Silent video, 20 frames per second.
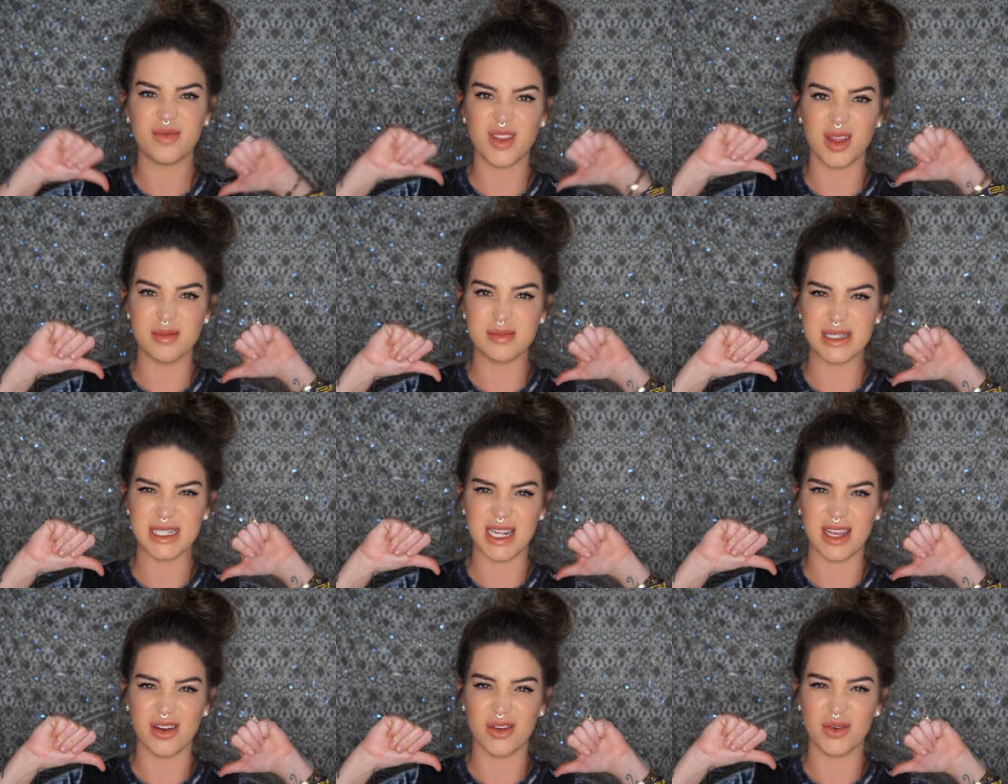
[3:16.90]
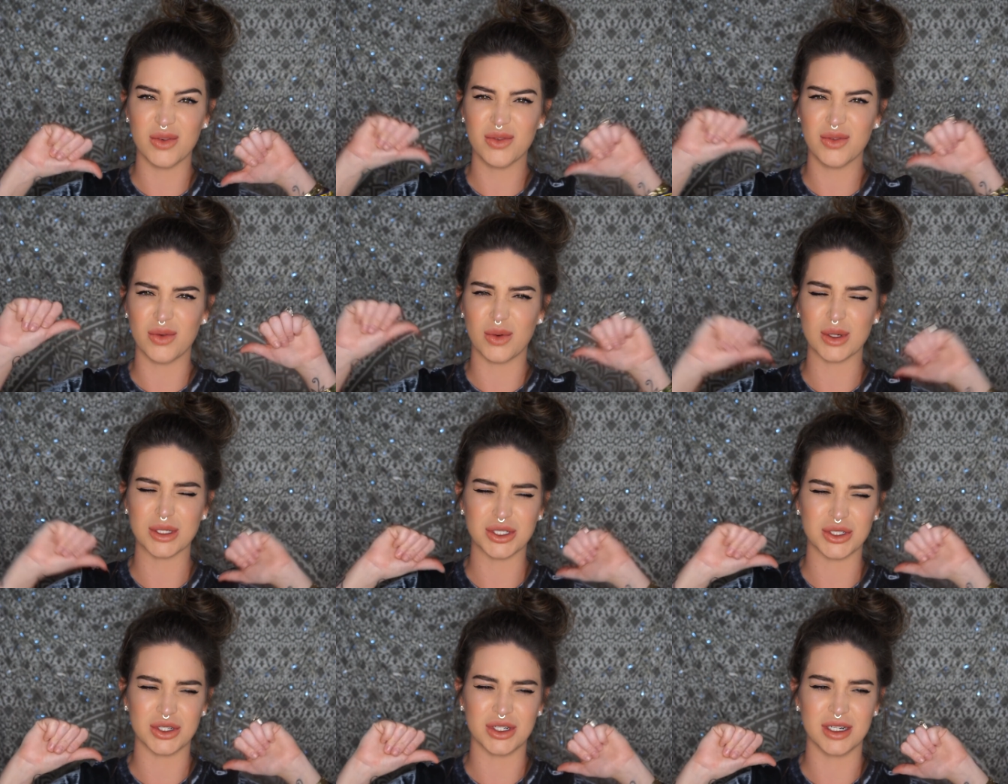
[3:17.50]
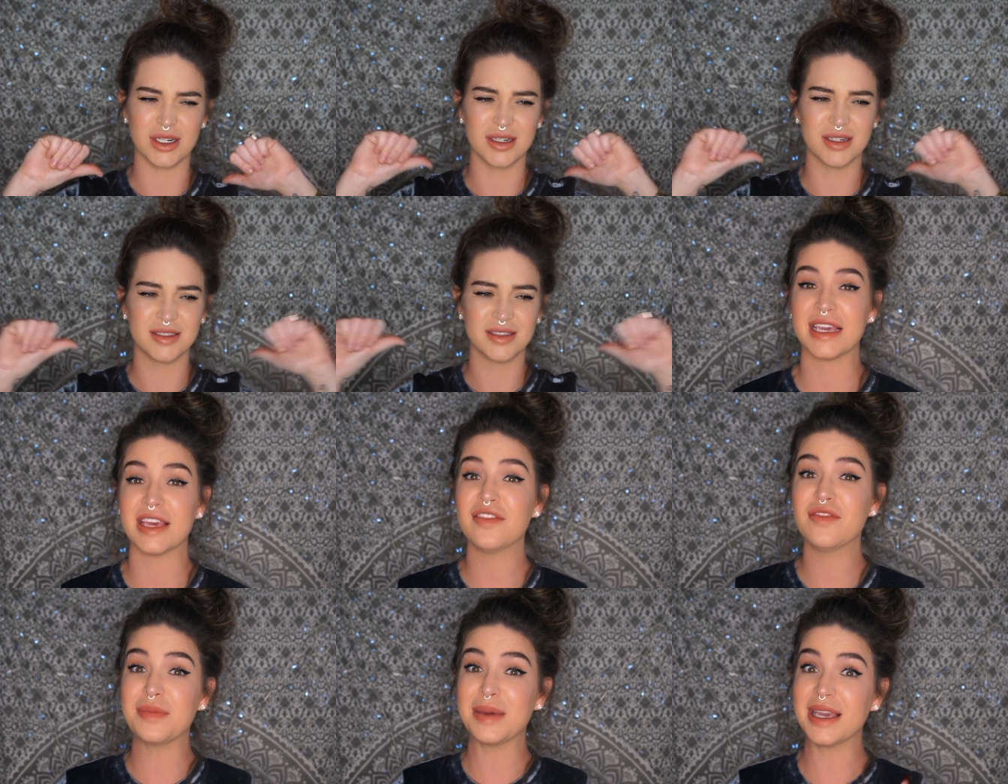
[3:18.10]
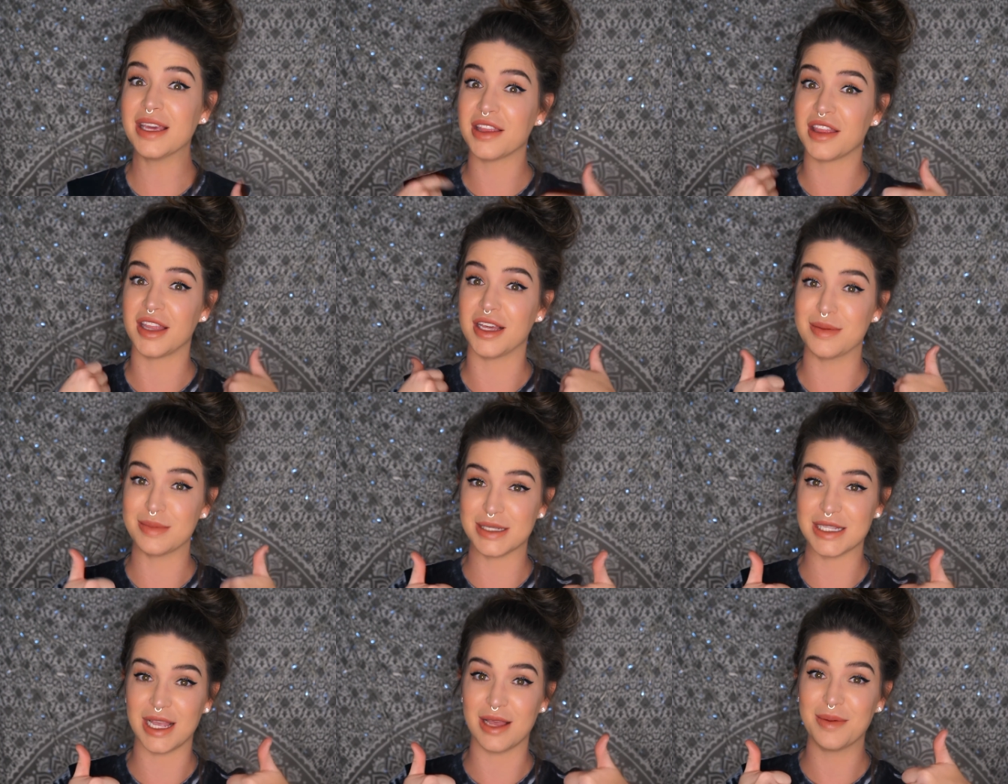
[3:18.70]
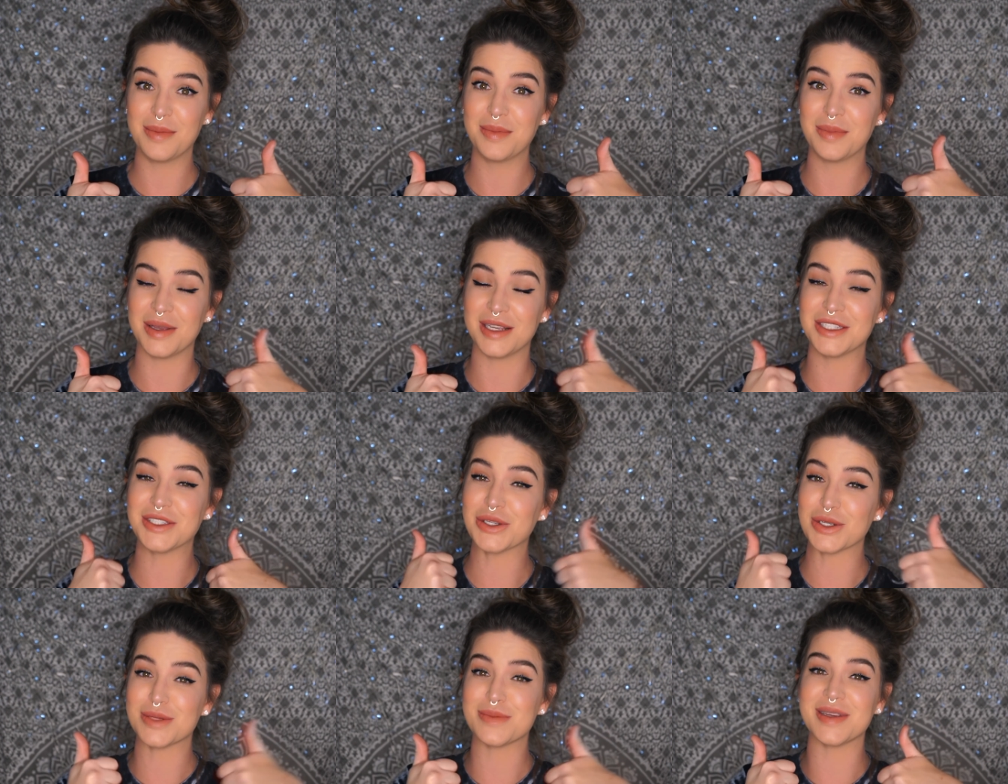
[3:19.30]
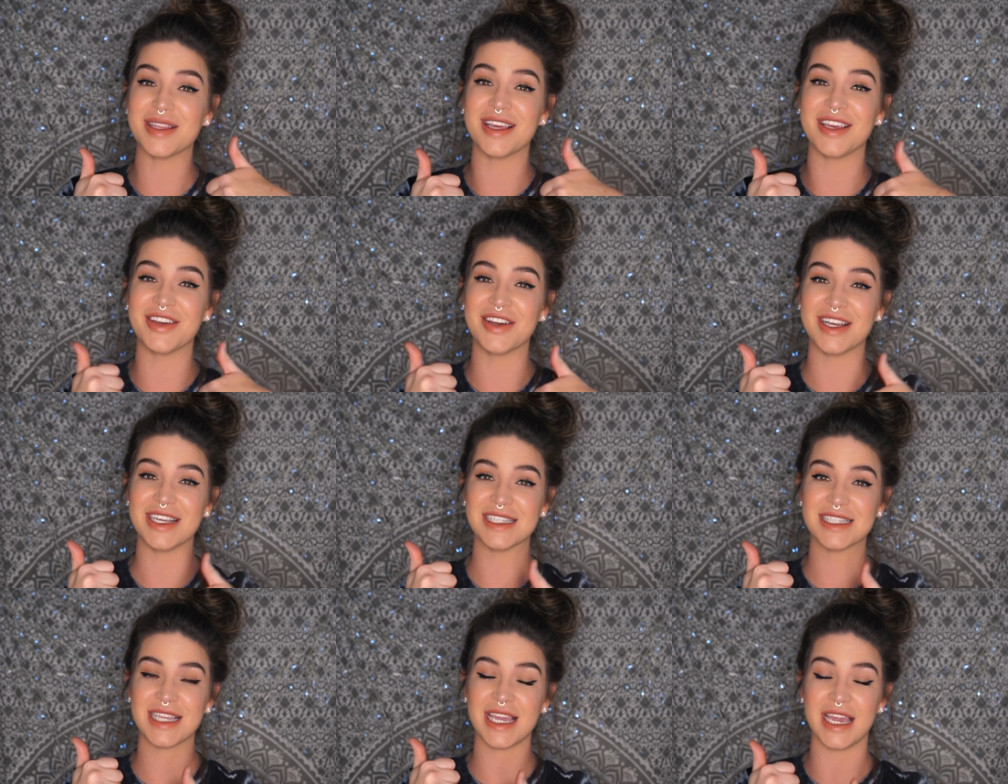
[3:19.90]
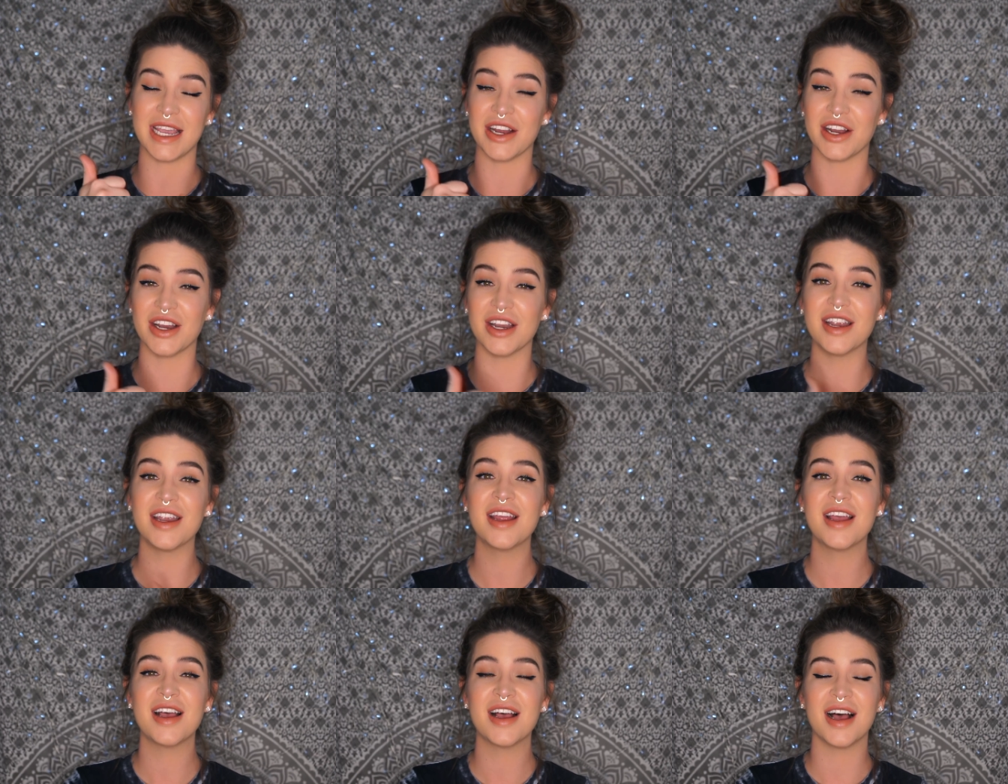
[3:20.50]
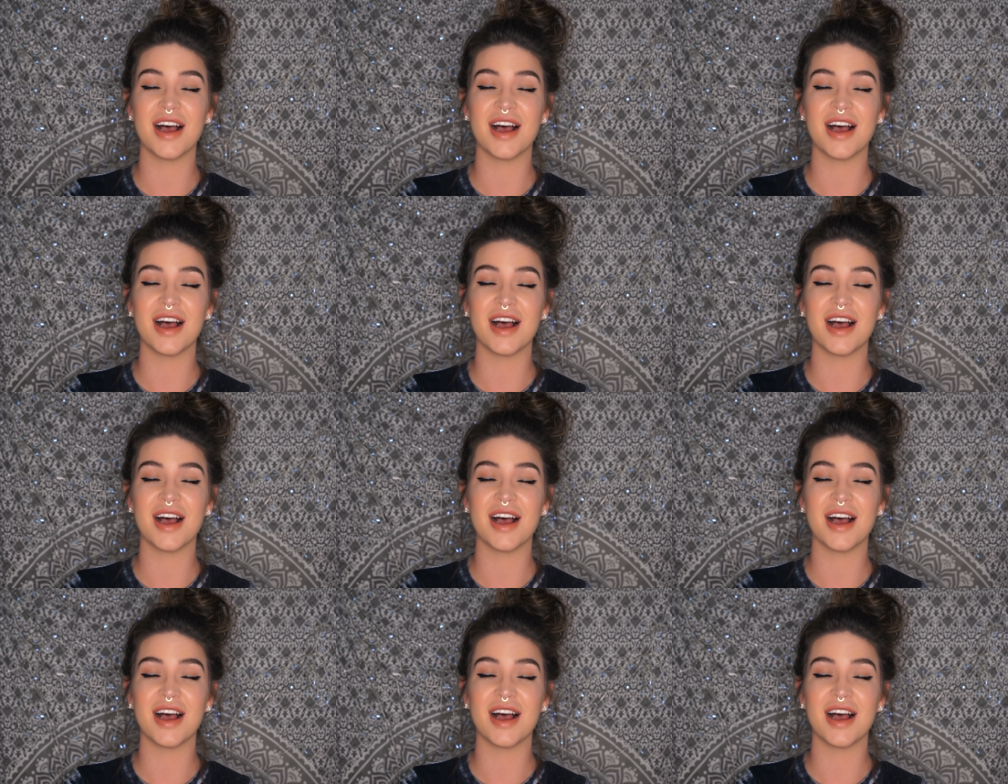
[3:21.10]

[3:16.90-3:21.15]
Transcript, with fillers: thumbs down for sure. Give me a thumbs up. It shows me that you guys care.